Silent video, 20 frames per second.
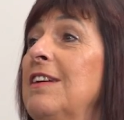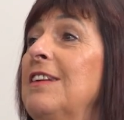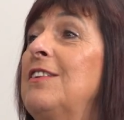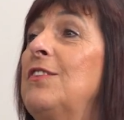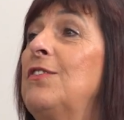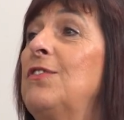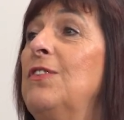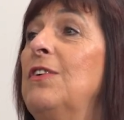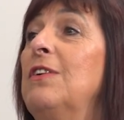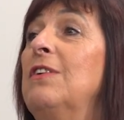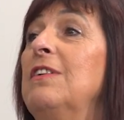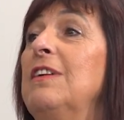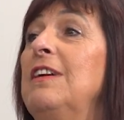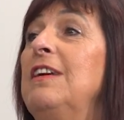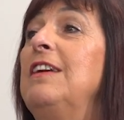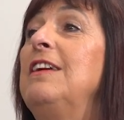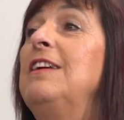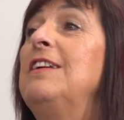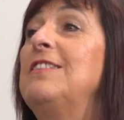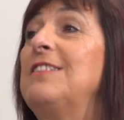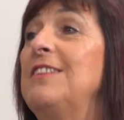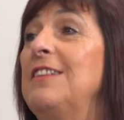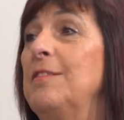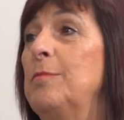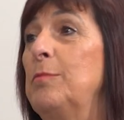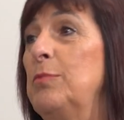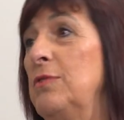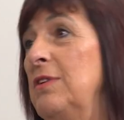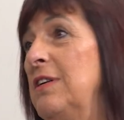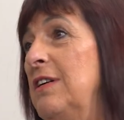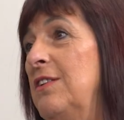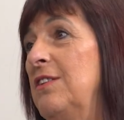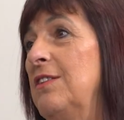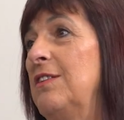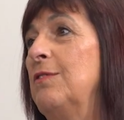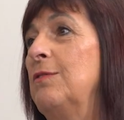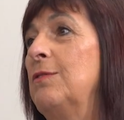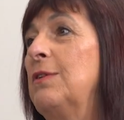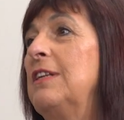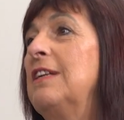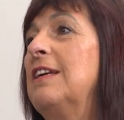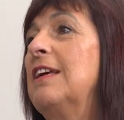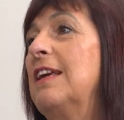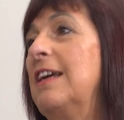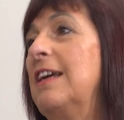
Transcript: it's far easier breathing when you're